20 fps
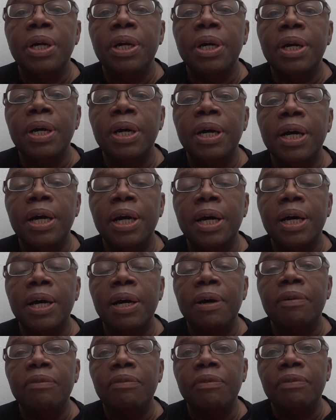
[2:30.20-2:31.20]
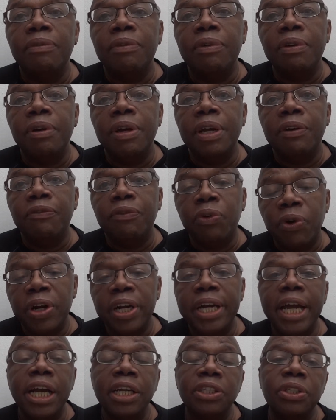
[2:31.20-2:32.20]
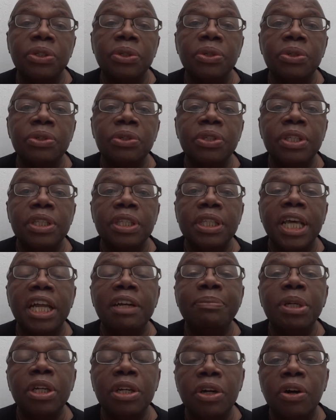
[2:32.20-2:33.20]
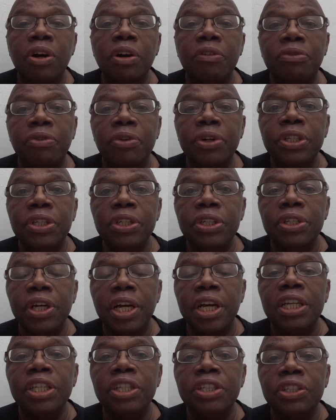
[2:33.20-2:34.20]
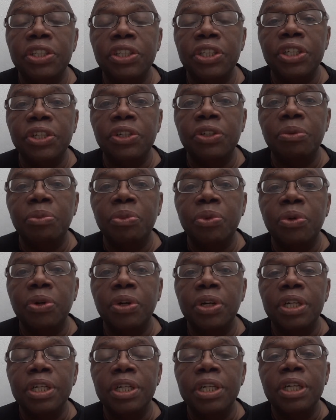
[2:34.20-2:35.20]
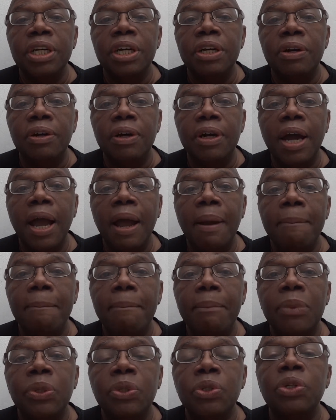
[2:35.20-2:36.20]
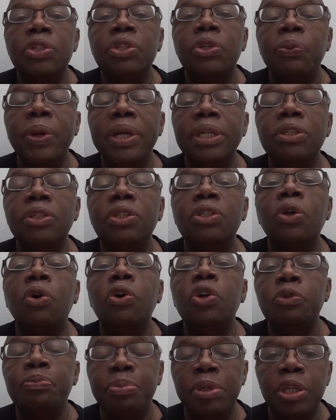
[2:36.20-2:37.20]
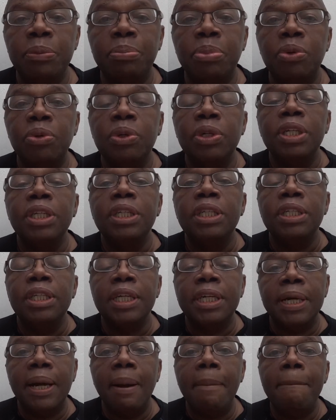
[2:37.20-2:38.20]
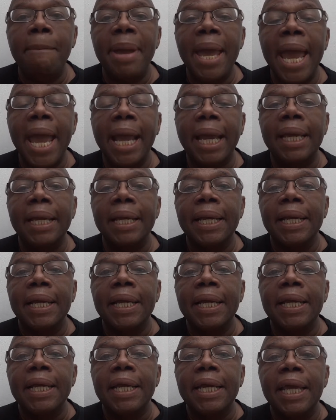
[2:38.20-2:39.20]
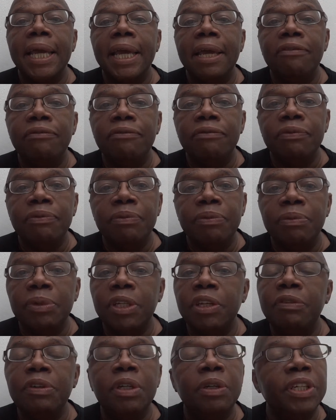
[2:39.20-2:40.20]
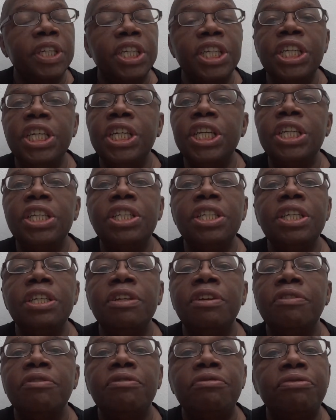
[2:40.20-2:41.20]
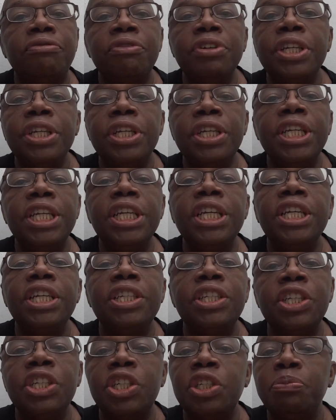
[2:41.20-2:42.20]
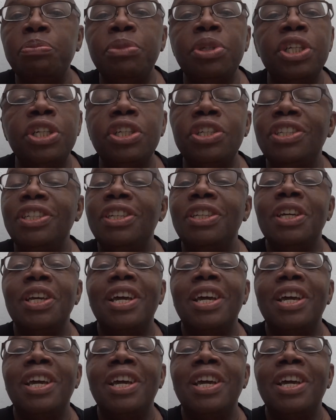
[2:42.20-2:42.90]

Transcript: uh, foreign nationals that have been gone for at least a year or more. Okay? So it's directed to those people to come back and give it an easy, free, easy, smeezy